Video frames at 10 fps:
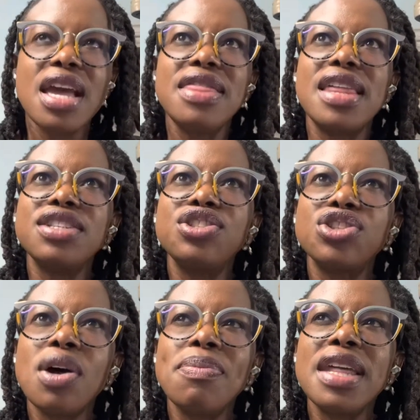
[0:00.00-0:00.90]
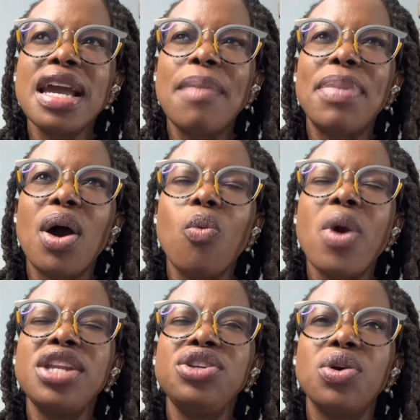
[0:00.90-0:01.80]
There's something about
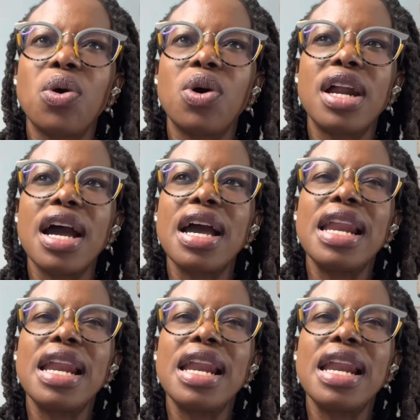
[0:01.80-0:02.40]
when you're